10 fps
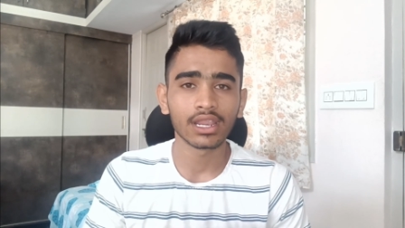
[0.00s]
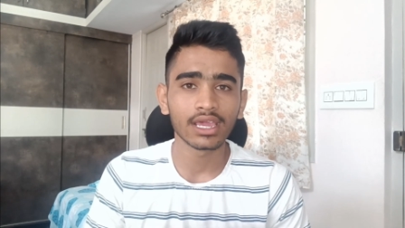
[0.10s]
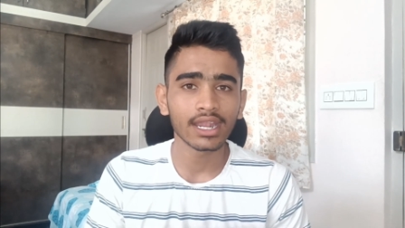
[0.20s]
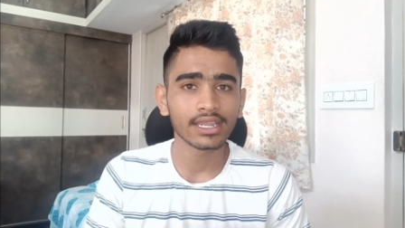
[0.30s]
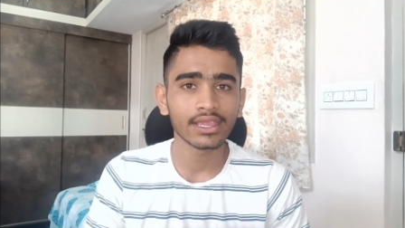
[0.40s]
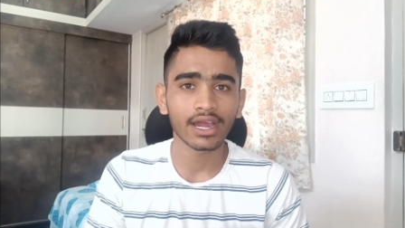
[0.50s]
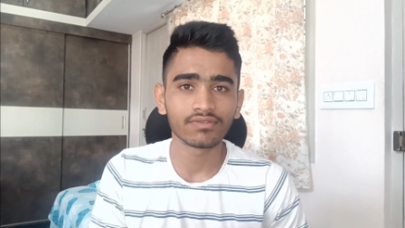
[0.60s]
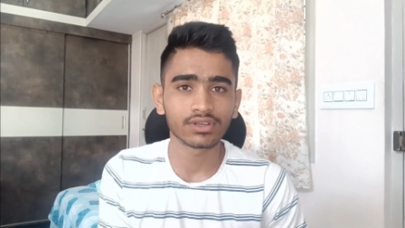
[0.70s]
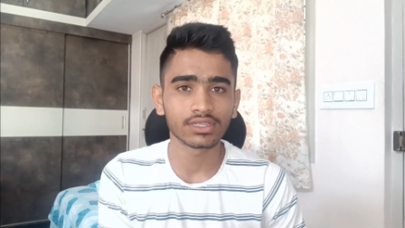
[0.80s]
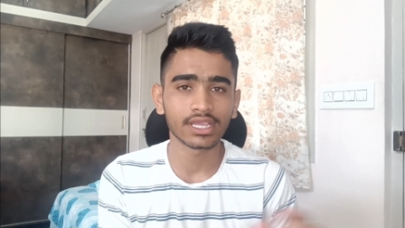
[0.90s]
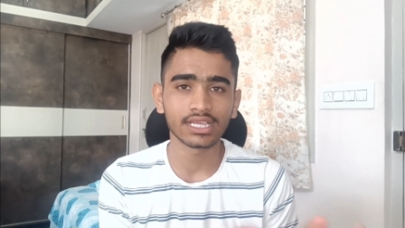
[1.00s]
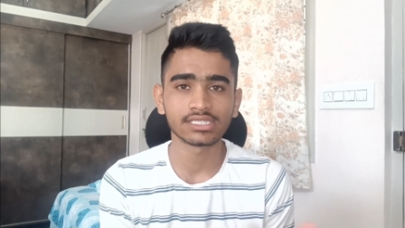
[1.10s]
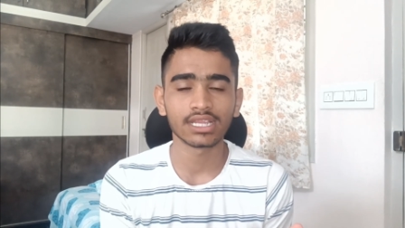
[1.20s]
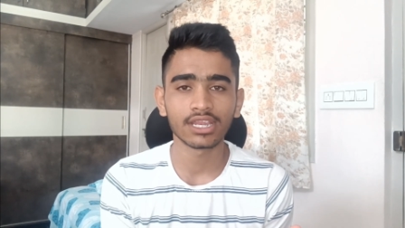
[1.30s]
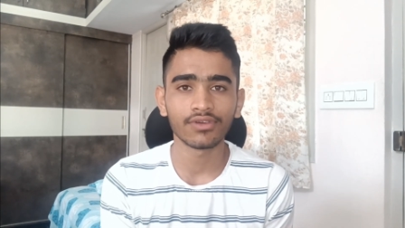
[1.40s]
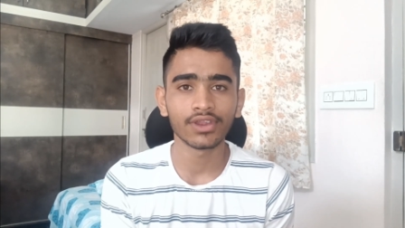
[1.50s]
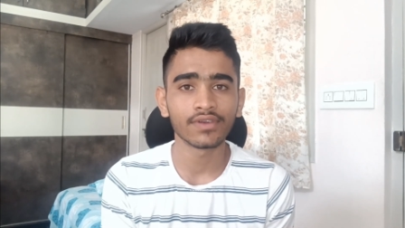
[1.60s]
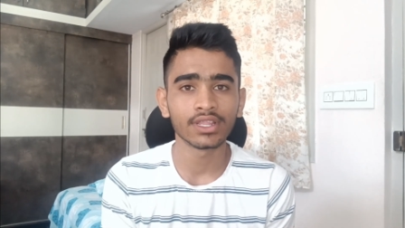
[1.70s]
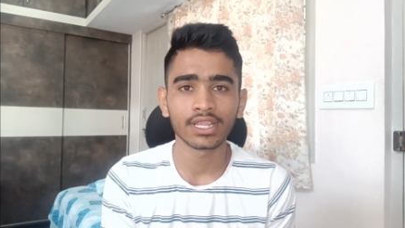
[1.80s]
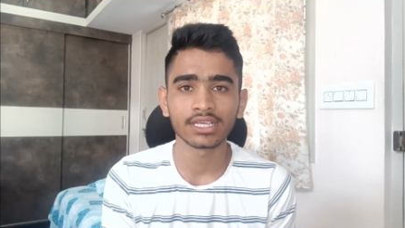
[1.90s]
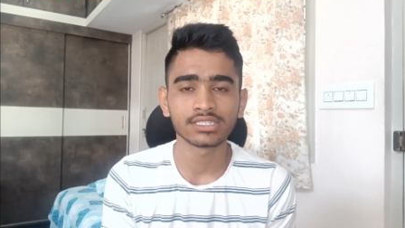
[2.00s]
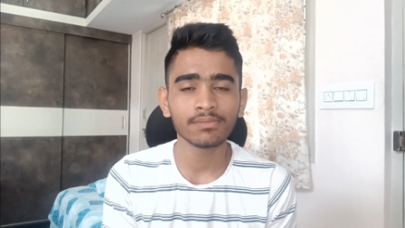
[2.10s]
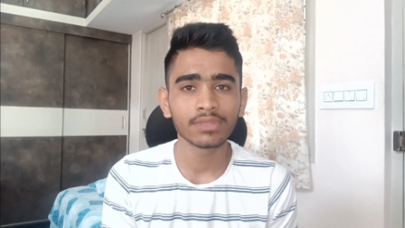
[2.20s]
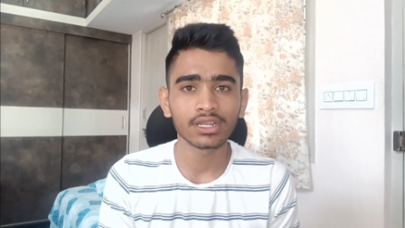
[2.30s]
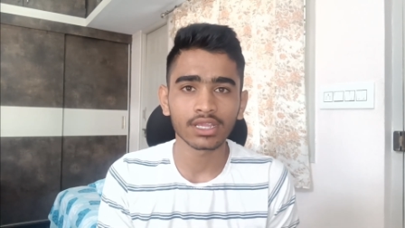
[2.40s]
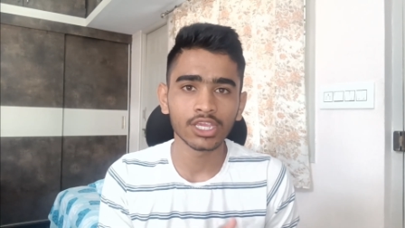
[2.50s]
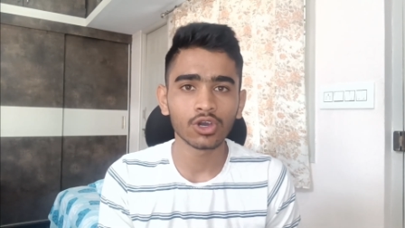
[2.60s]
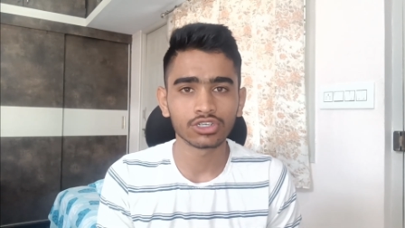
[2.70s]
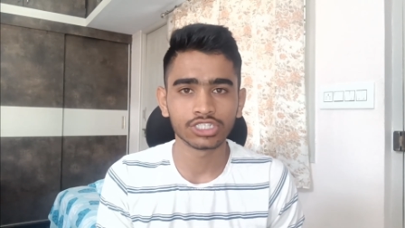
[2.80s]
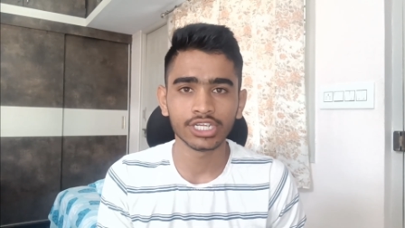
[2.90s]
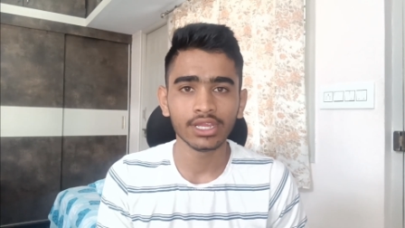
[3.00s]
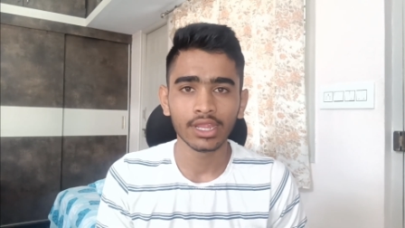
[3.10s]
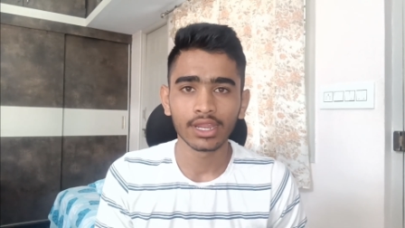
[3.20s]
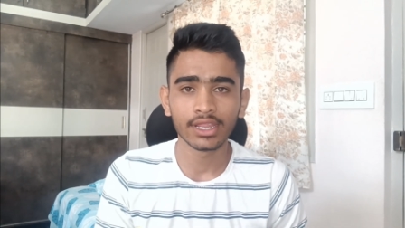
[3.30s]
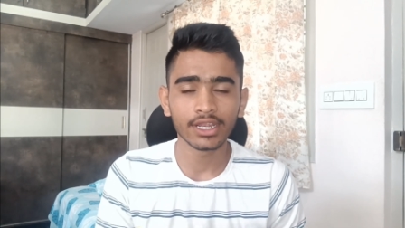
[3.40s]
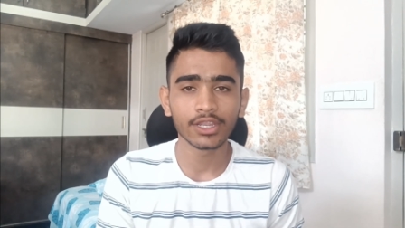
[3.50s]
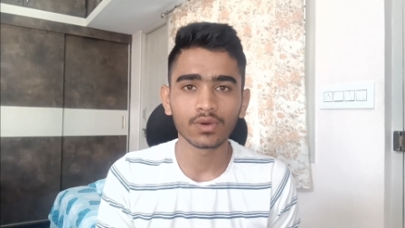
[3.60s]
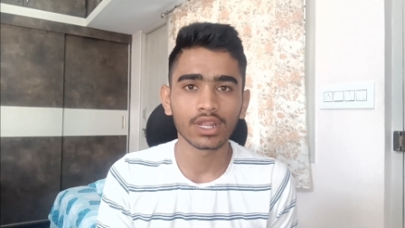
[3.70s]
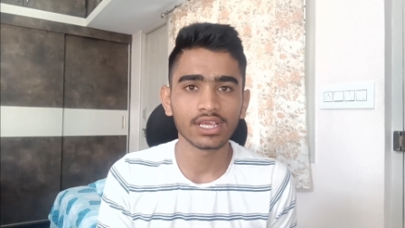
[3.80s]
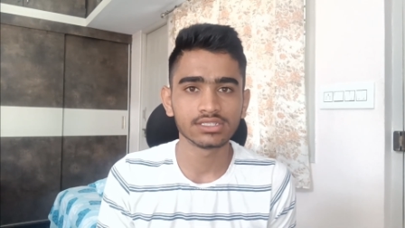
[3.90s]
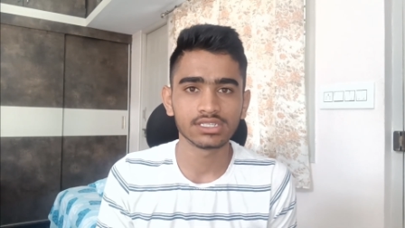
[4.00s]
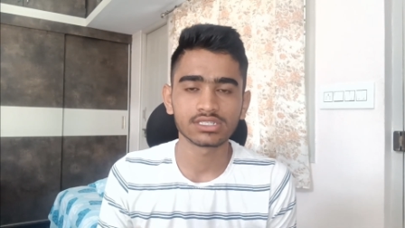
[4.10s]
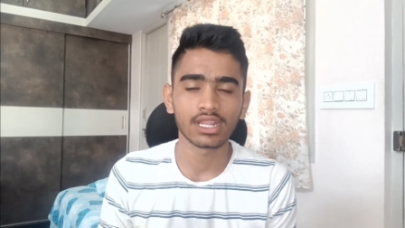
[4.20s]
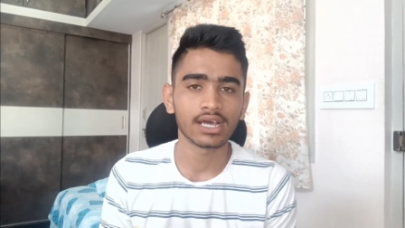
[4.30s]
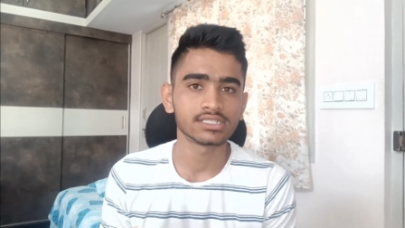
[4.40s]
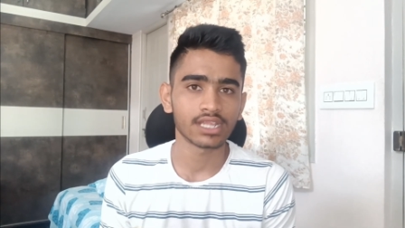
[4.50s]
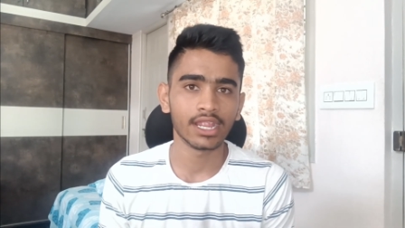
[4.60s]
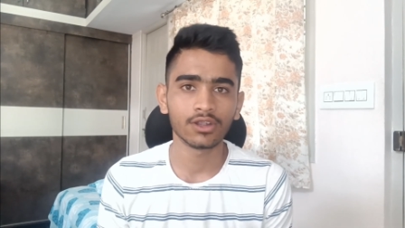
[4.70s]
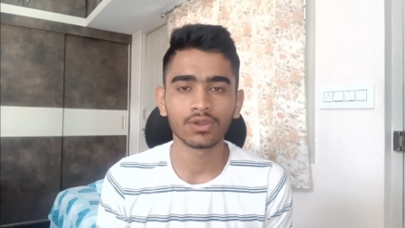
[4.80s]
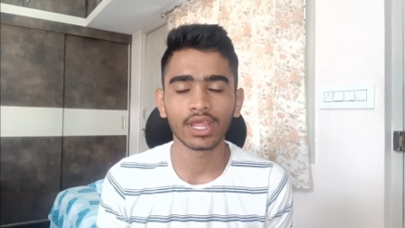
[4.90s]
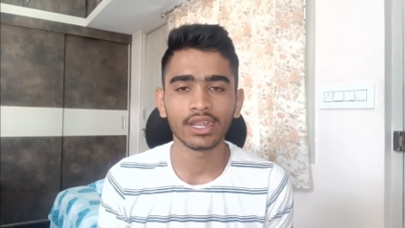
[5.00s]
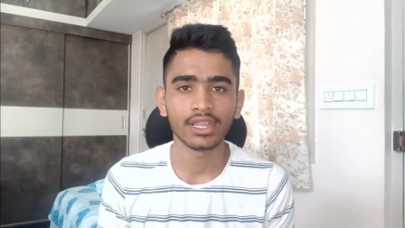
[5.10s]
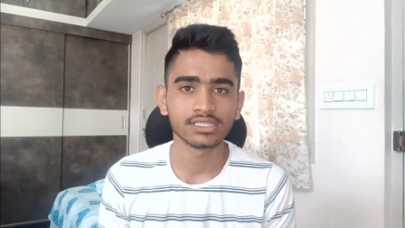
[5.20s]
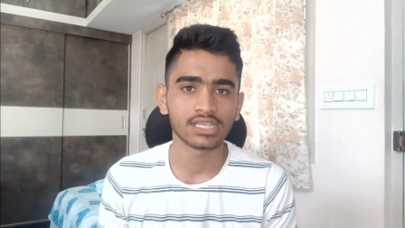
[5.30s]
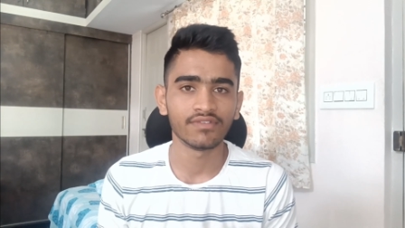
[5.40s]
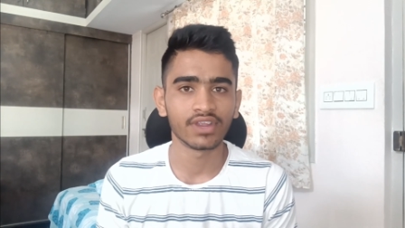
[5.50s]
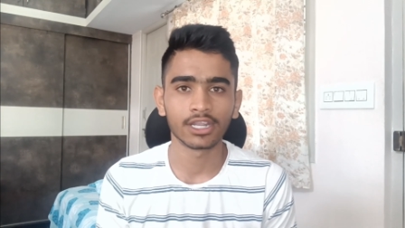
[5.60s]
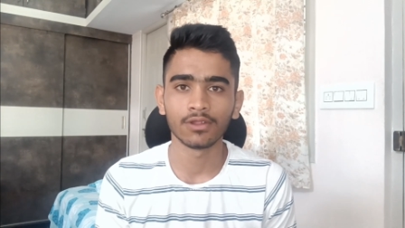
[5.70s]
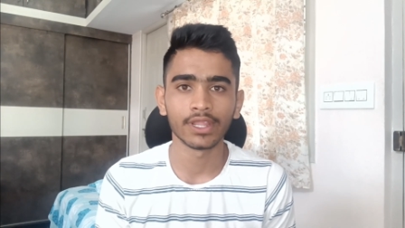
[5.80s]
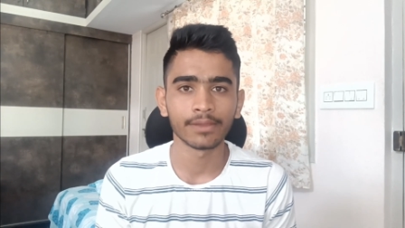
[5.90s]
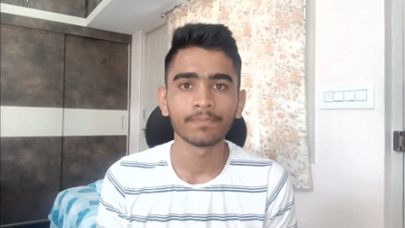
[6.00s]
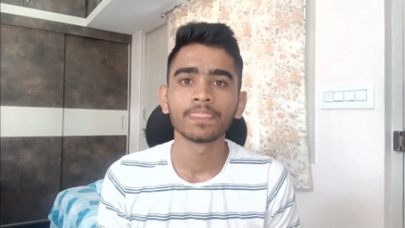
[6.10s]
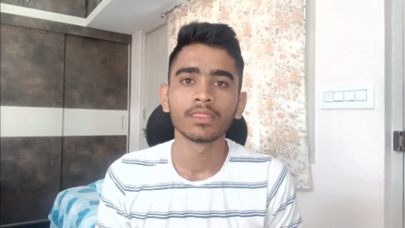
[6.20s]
regretting after the KCET 2023 exam that he or she didn't utilize this last 8 to 9 days effectively.